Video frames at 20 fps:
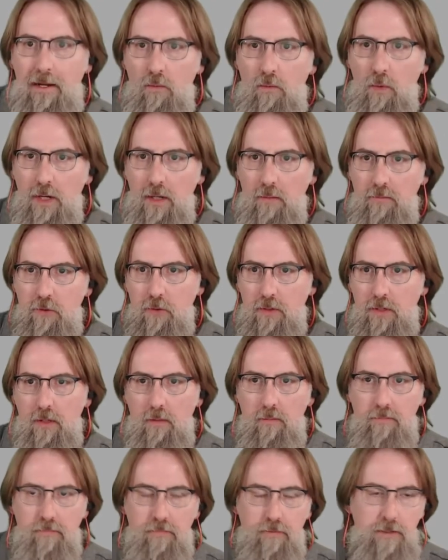When I'm doing a
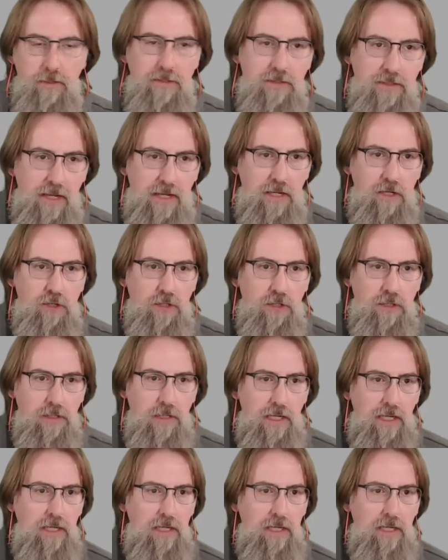presentation,